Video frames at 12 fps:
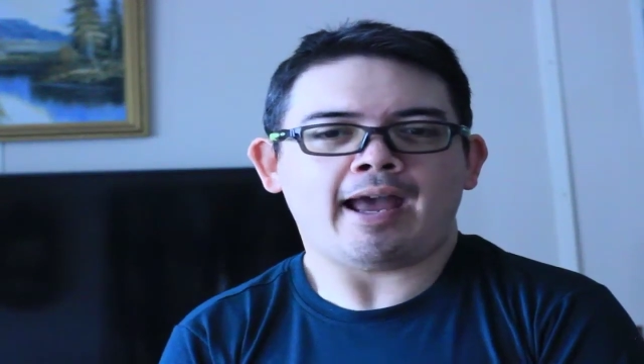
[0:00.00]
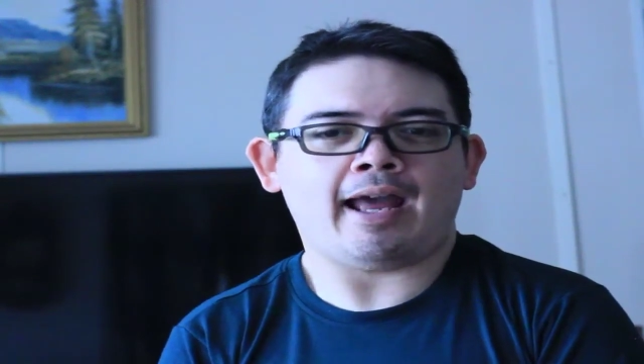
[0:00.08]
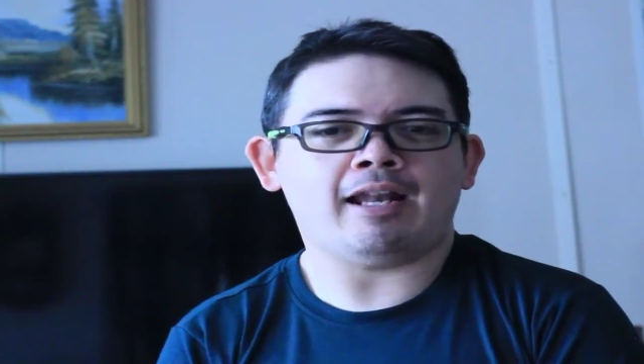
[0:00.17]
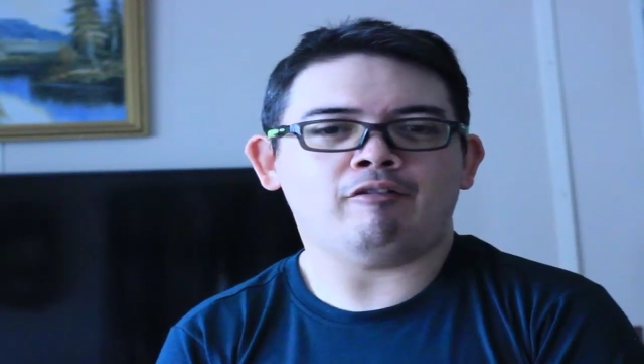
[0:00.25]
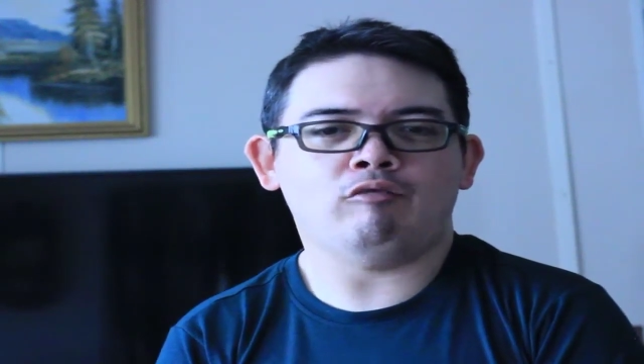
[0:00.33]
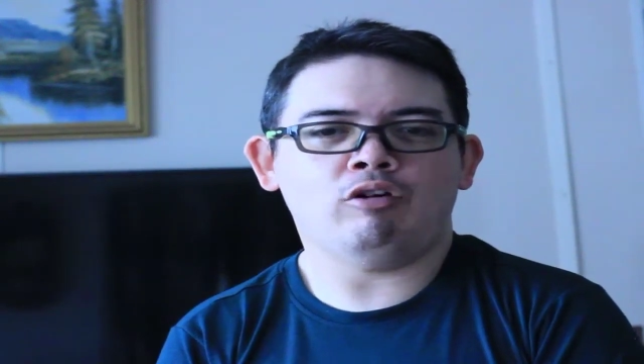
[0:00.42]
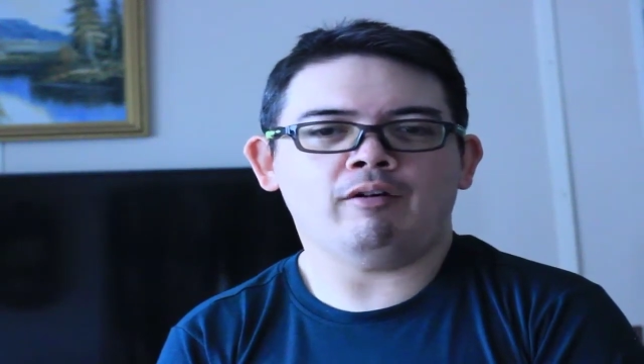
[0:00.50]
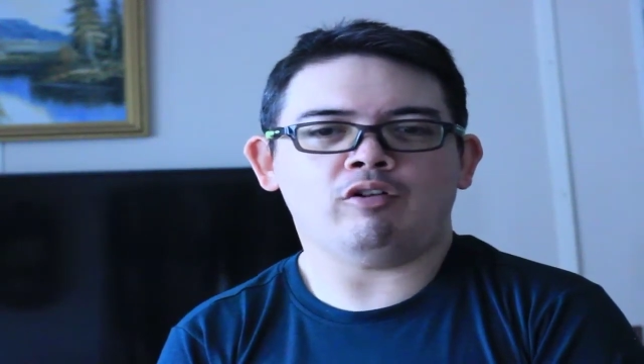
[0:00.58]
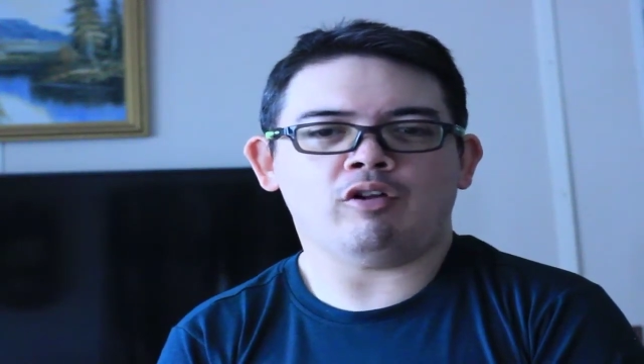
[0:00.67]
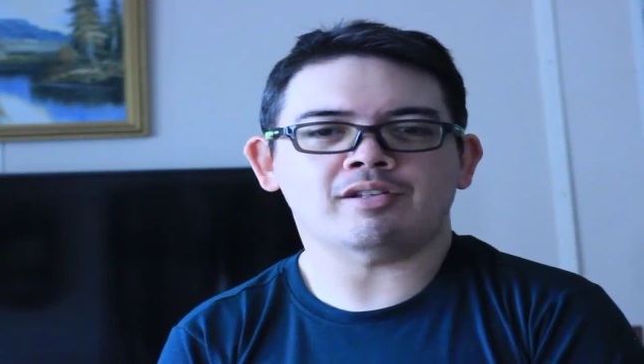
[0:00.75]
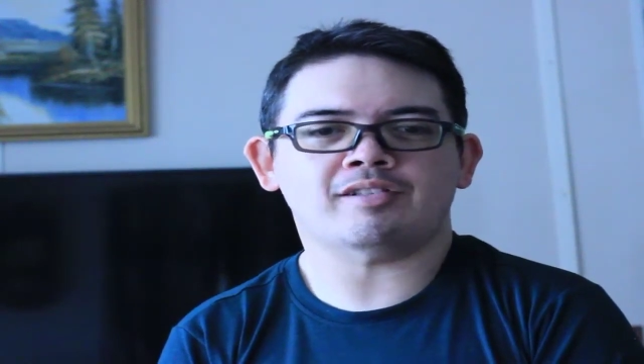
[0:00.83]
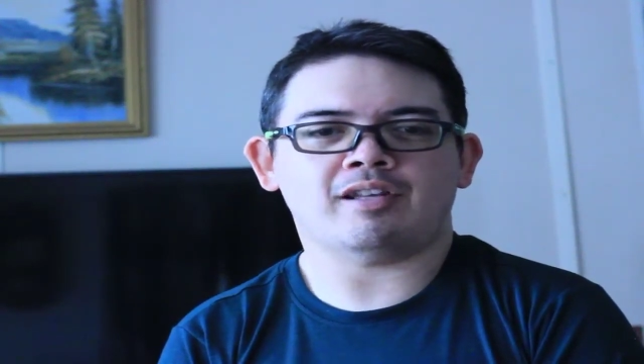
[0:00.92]
and he would have
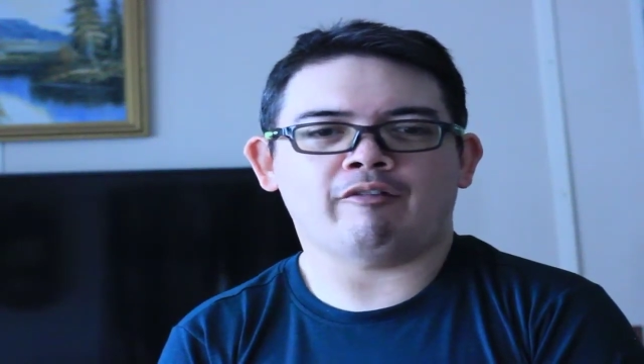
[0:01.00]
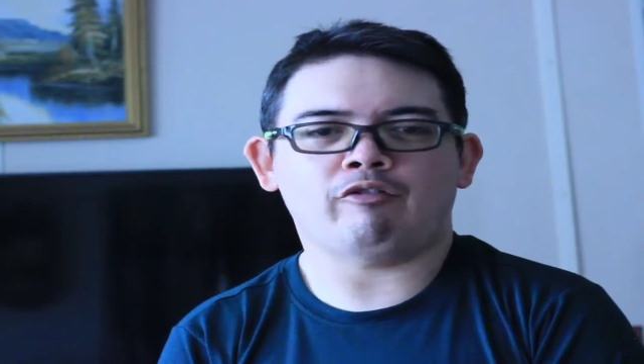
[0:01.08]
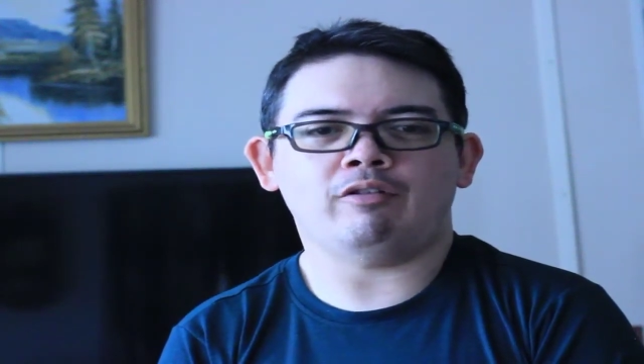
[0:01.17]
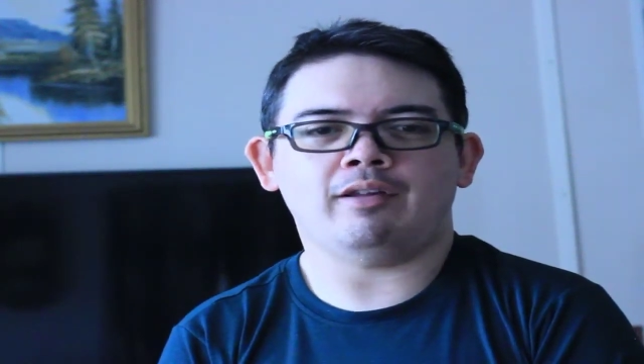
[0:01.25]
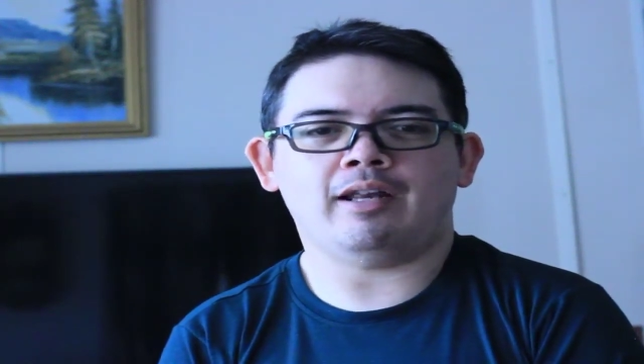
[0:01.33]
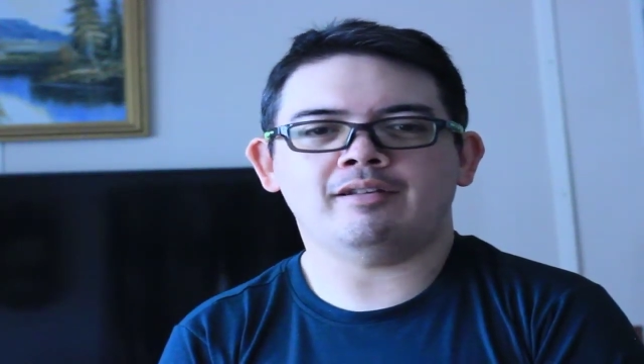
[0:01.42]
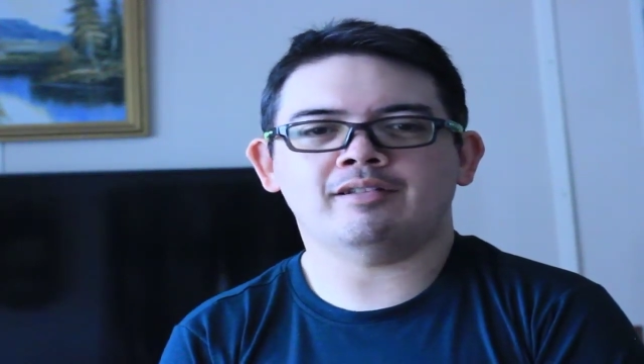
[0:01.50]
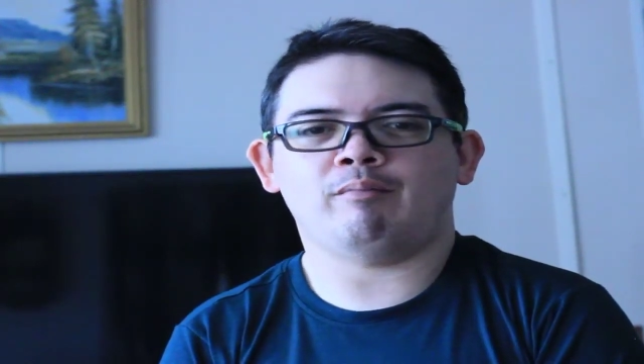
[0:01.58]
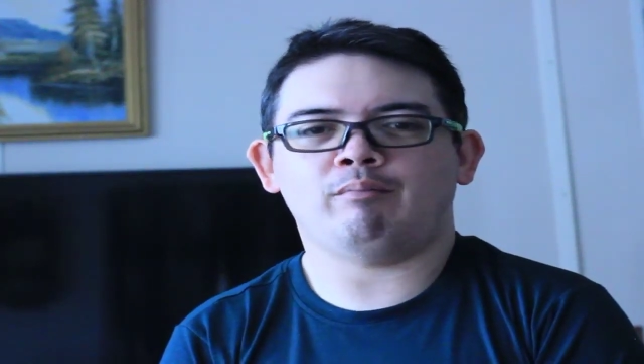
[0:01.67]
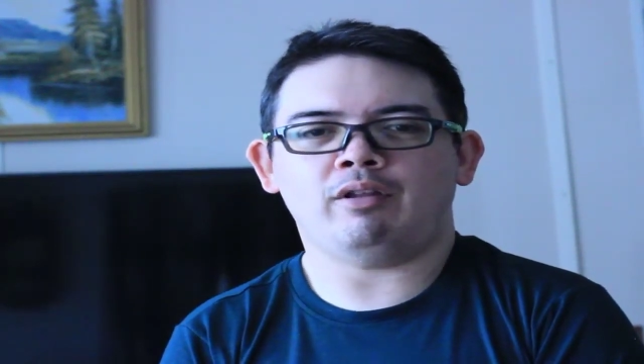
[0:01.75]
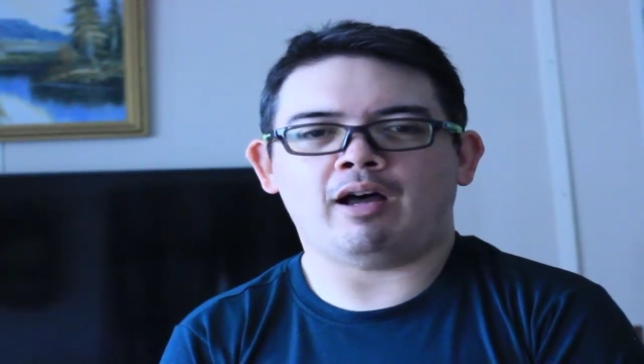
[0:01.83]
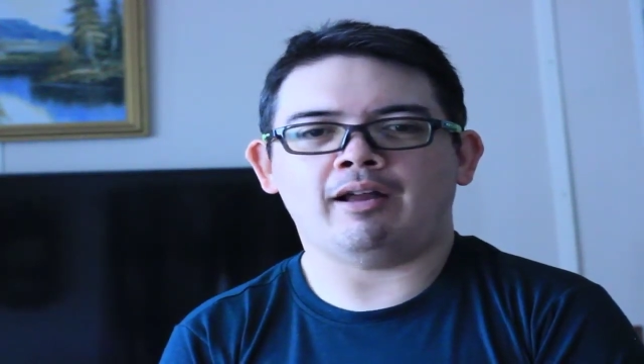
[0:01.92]
lost several liters
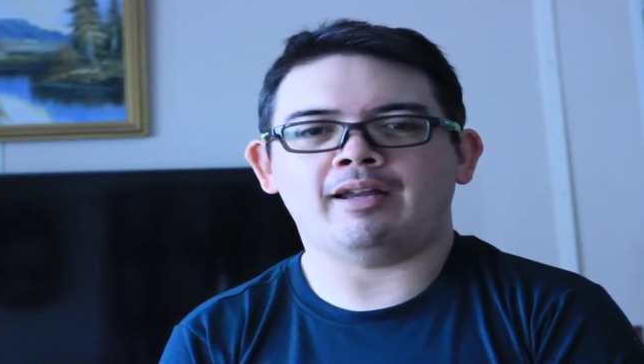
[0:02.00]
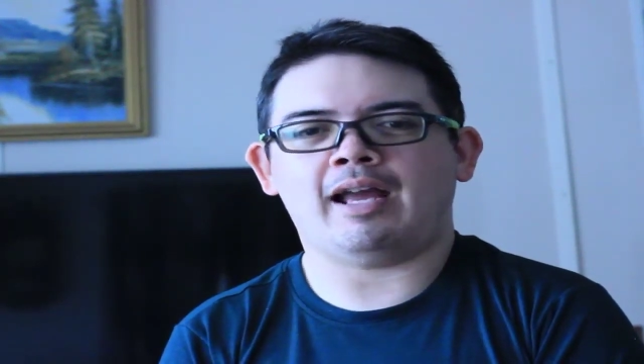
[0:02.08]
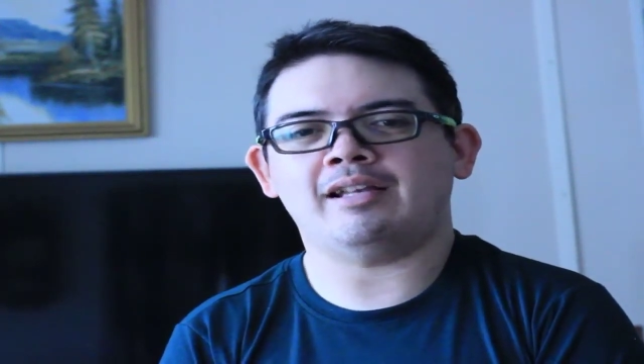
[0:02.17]
of blood